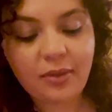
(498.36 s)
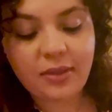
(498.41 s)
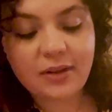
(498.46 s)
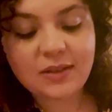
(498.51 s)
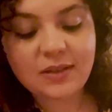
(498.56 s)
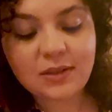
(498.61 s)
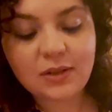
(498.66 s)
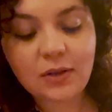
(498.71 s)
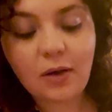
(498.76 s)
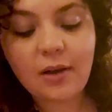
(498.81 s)

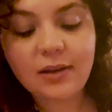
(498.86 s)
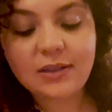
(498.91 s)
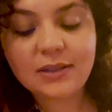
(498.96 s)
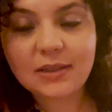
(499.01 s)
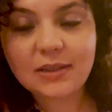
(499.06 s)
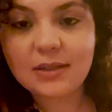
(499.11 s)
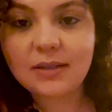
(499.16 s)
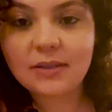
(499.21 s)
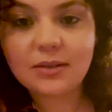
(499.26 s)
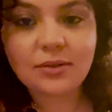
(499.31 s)

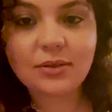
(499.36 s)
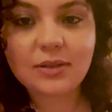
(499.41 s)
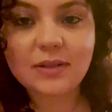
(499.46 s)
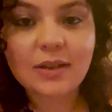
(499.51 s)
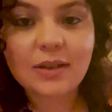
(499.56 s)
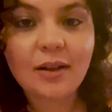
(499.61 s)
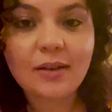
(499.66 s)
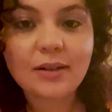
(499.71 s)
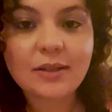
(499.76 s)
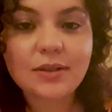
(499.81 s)
sauce just
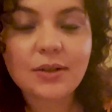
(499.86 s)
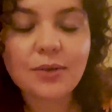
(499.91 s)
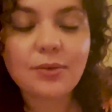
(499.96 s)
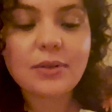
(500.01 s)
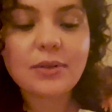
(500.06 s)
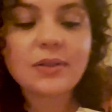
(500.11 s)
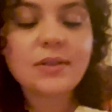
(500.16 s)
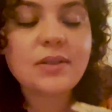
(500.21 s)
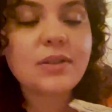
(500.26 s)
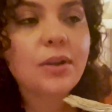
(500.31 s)
on its own.
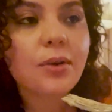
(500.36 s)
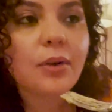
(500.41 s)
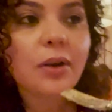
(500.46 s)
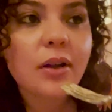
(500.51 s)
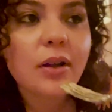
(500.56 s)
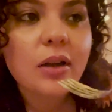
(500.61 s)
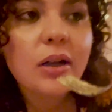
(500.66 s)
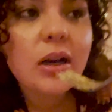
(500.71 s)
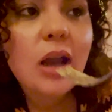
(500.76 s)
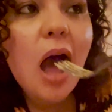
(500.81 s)
Is so good.